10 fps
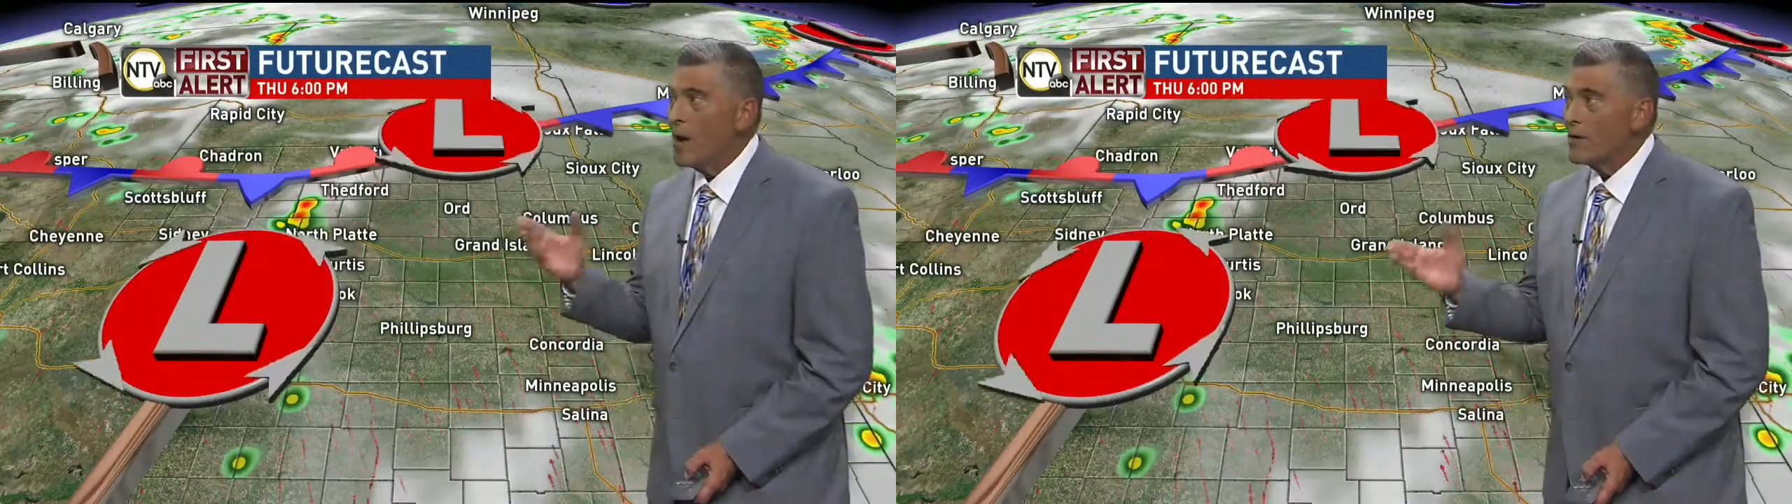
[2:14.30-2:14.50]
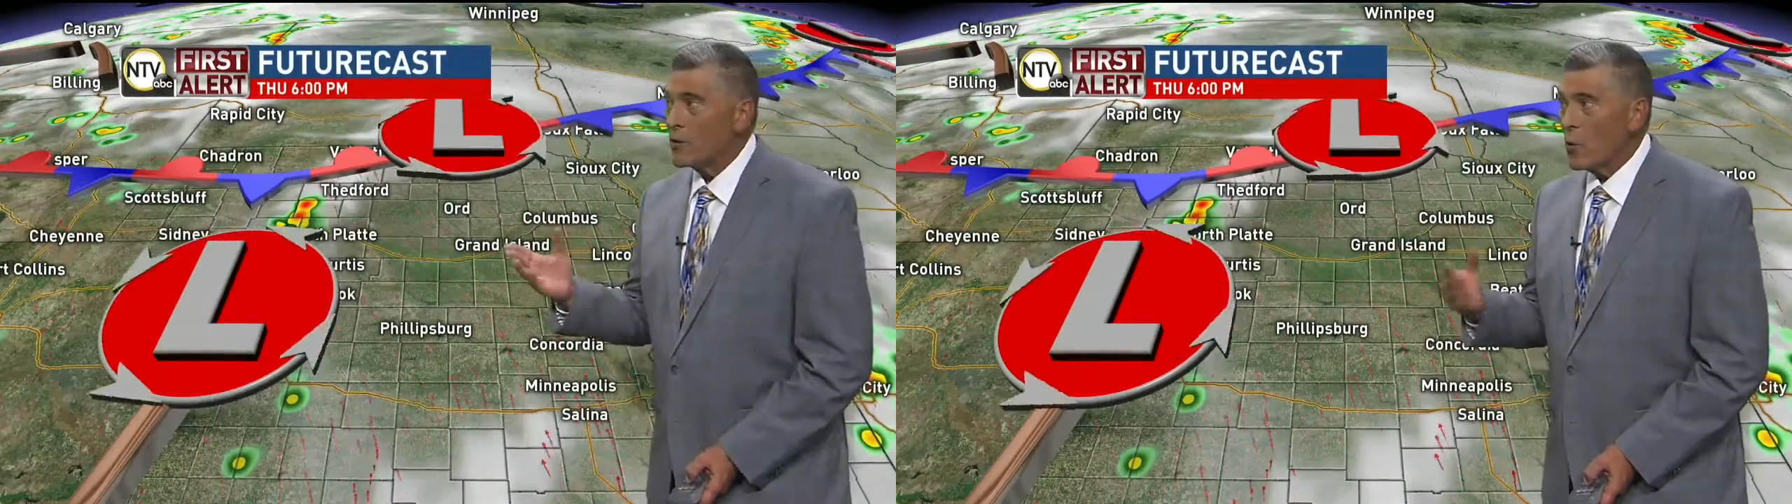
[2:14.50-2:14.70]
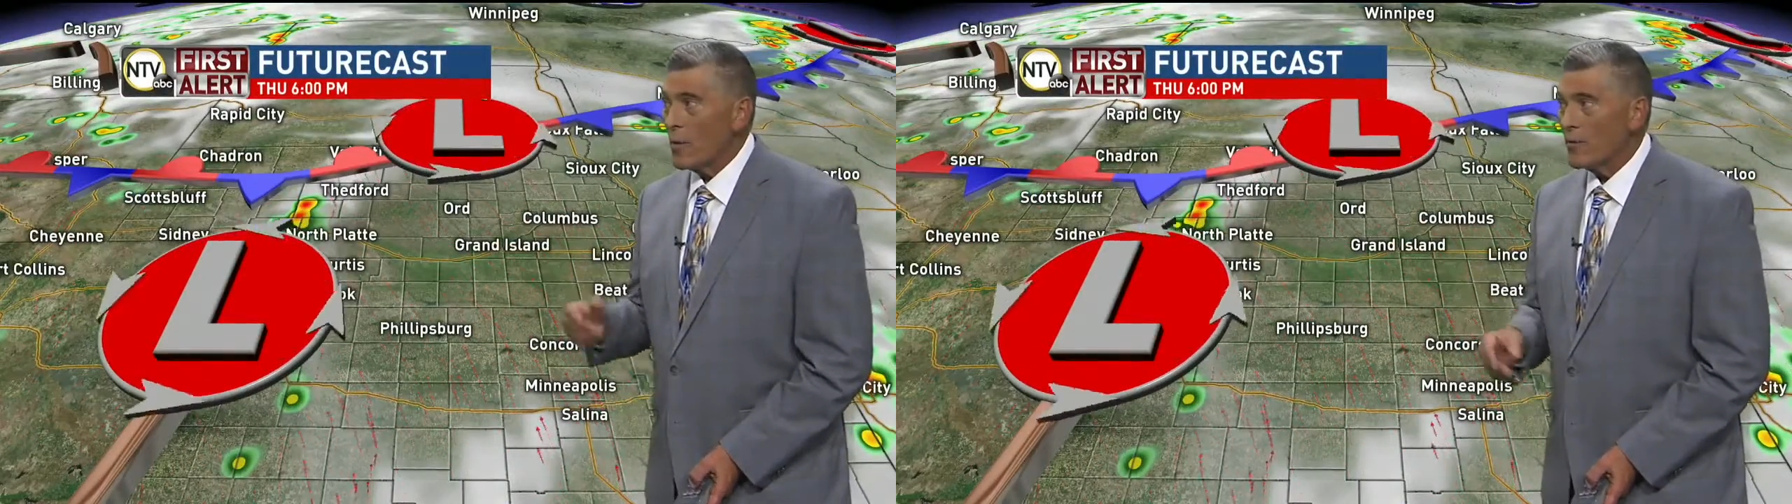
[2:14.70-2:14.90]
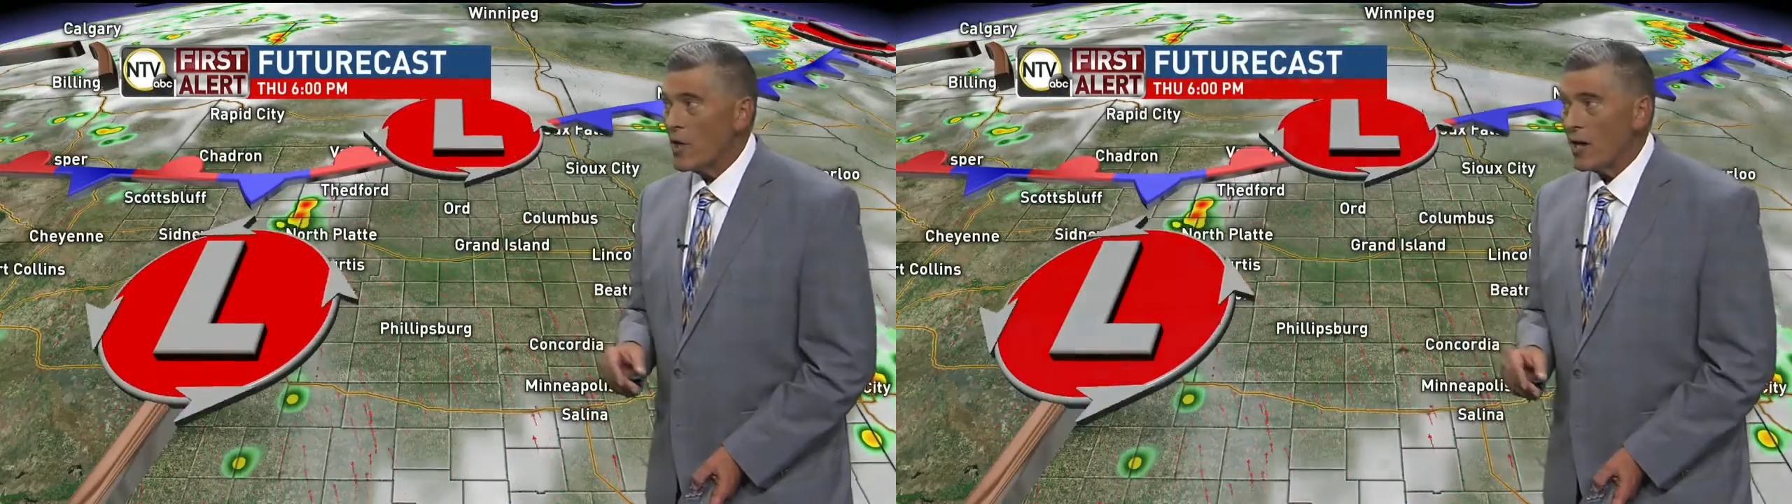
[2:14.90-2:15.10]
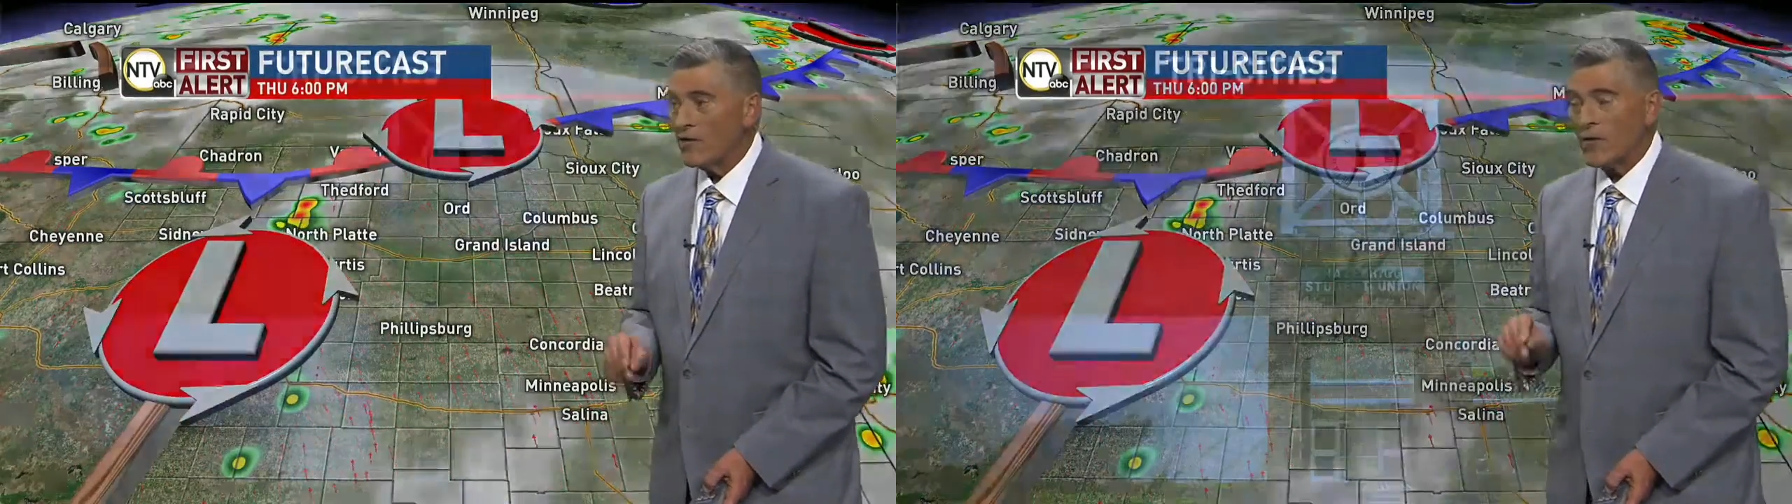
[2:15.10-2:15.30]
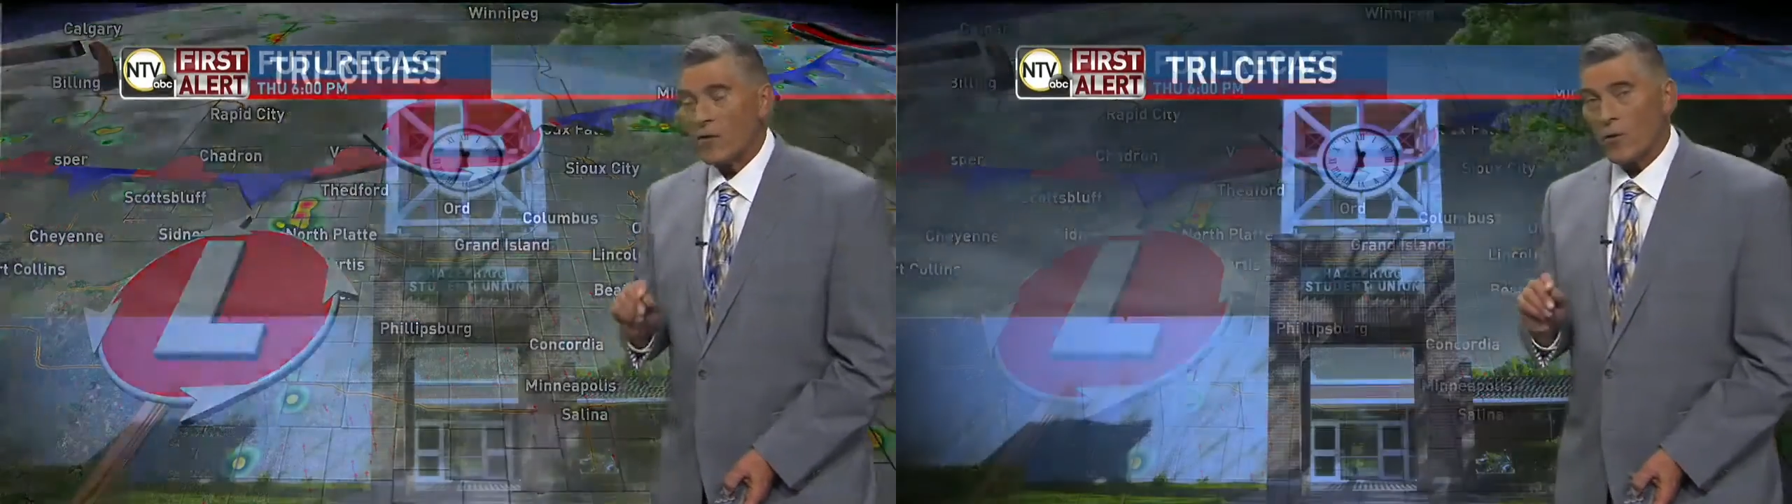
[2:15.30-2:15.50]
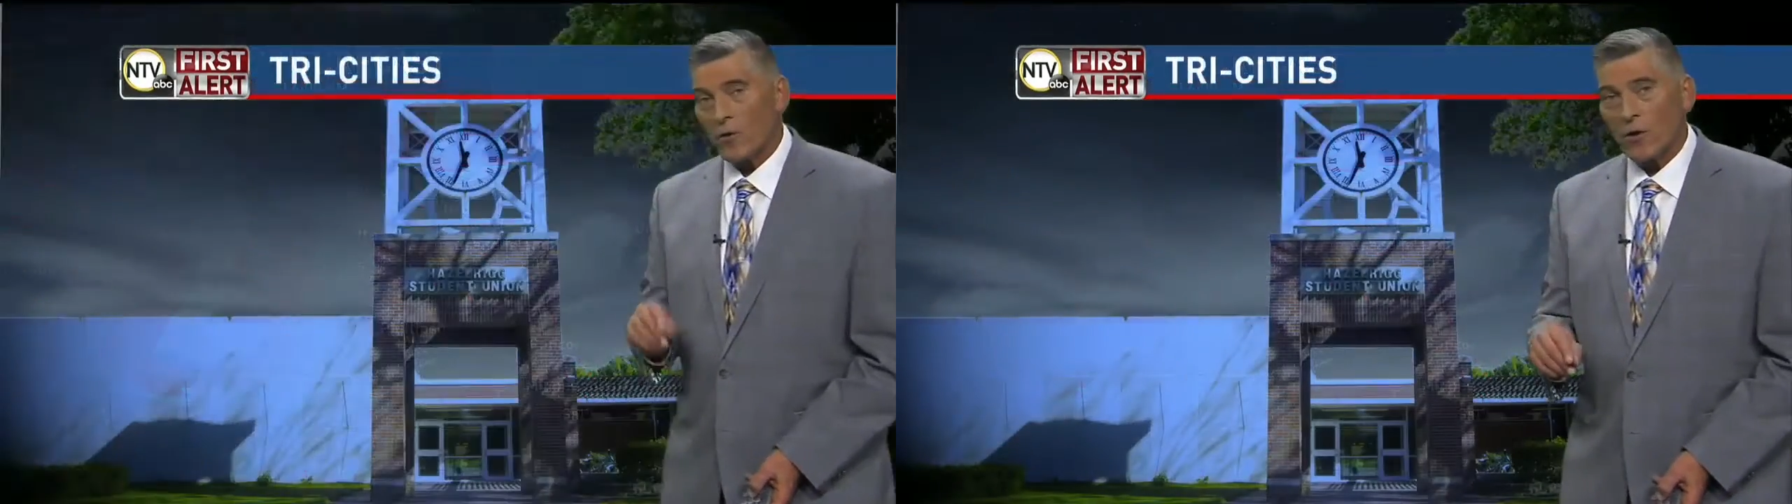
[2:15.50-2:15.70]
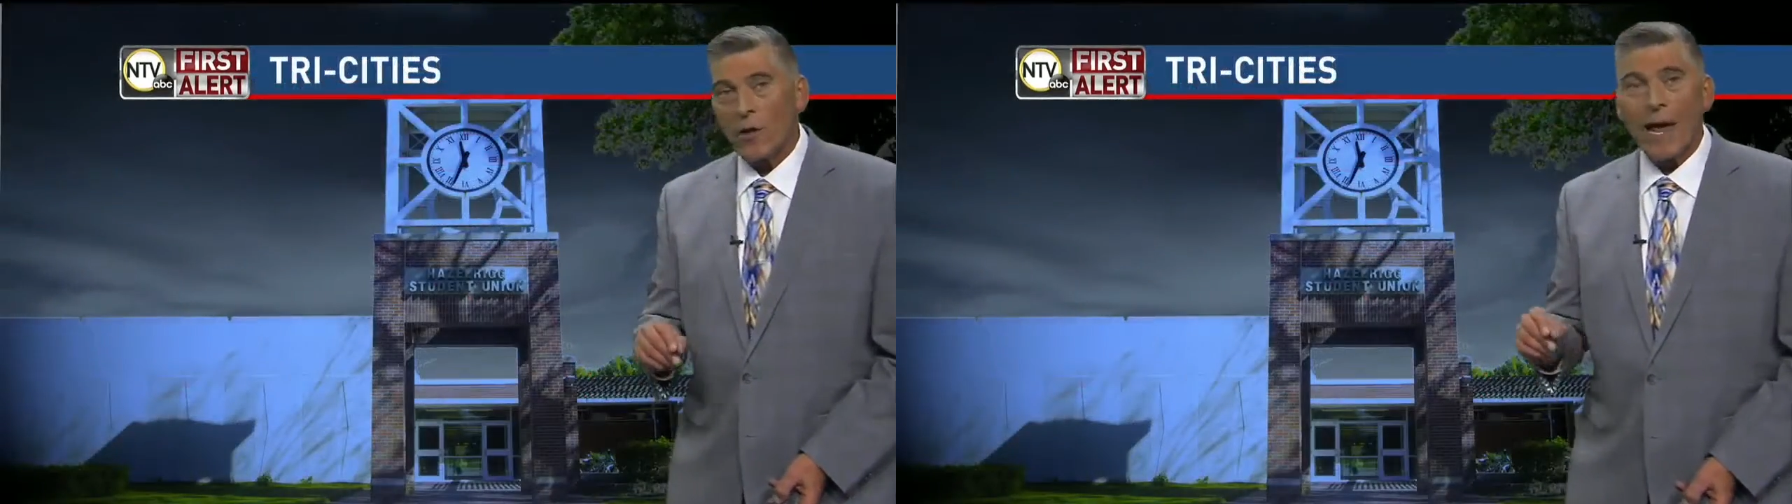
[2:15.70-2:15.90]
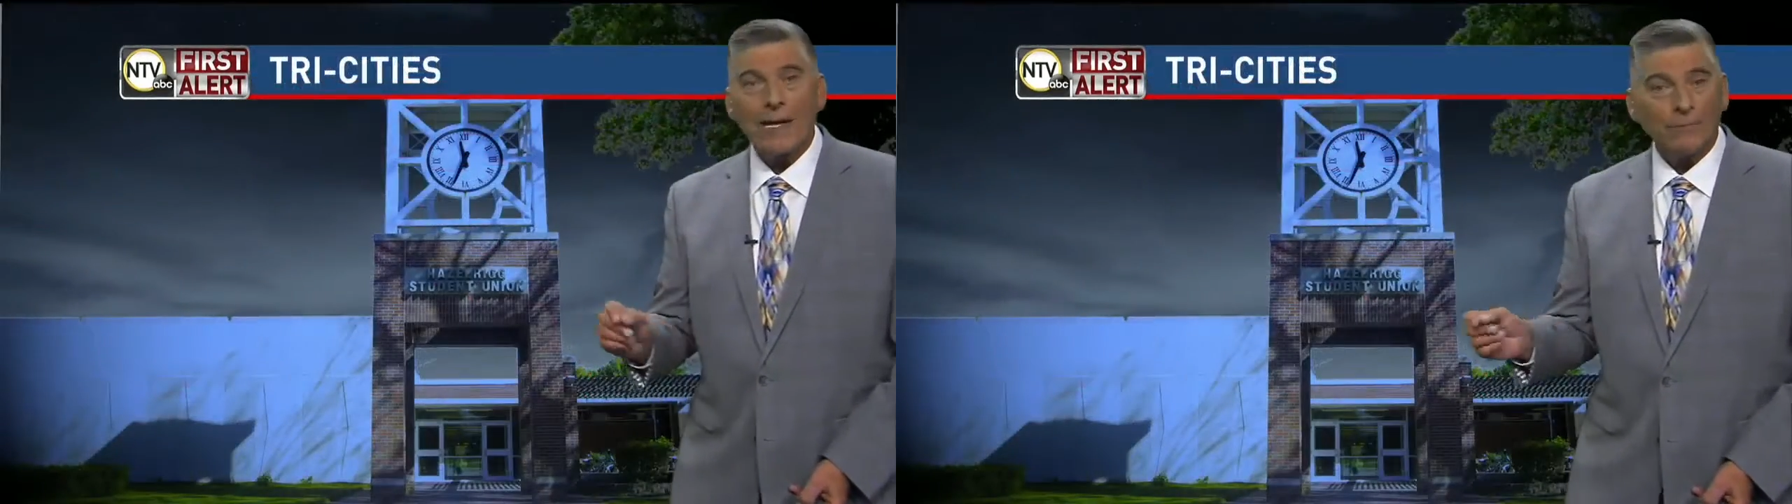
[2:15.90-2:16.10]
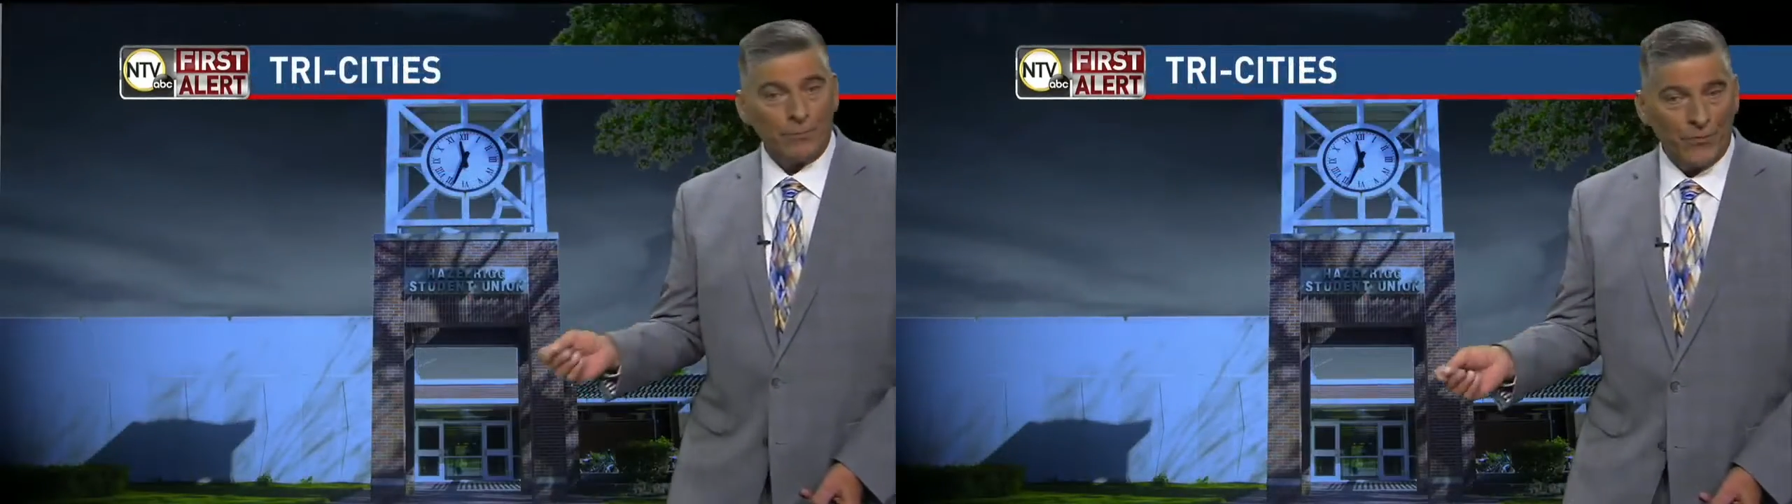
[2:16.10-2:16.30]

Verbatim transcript: Storm chances are slight,